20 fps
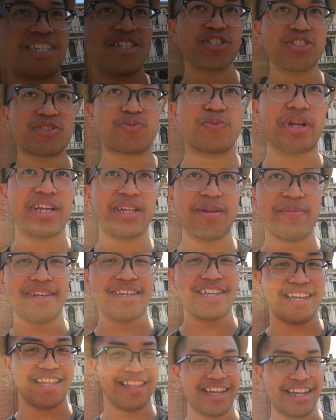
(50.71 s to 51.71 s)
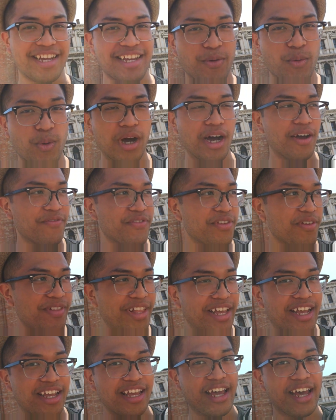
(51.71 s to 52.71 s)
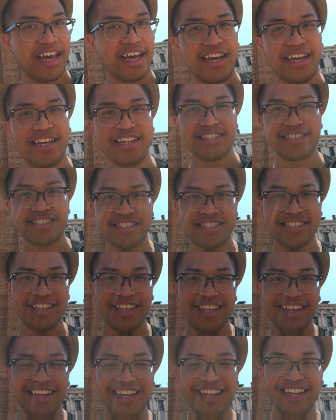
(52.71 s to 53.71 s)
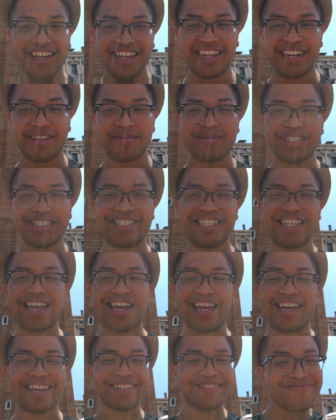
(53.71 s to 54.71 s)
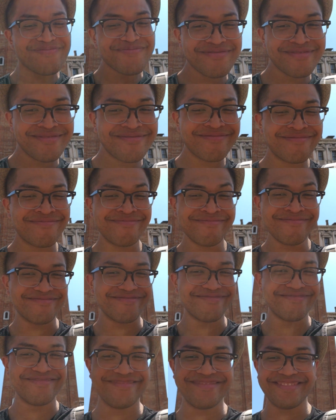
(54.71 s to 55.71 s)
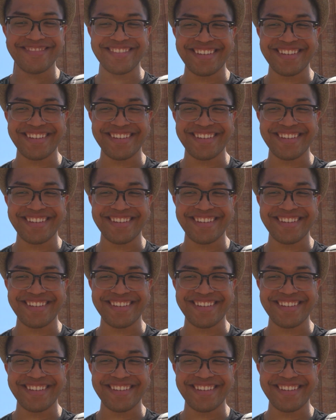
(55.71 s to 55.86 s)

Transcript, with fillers: I'll just randomly get like a waft of like ass and I'm just like, mmm,